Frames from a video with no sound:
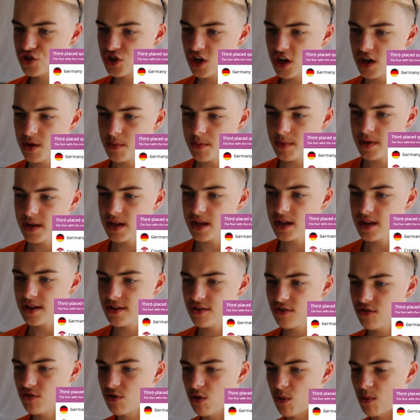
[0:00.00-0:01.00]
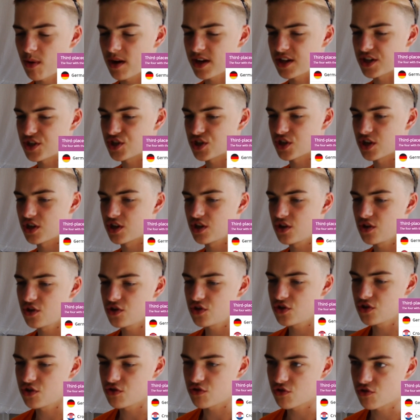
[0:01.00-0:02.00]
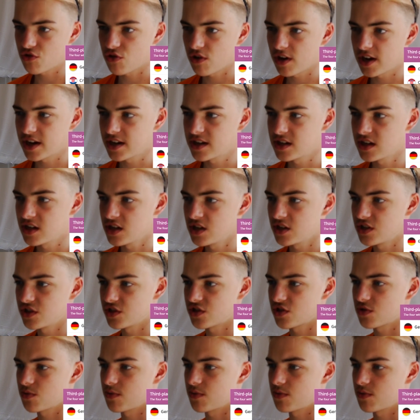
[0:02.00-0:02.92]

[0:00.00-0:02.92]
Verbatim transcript: Germany, Croatia, Ukraine and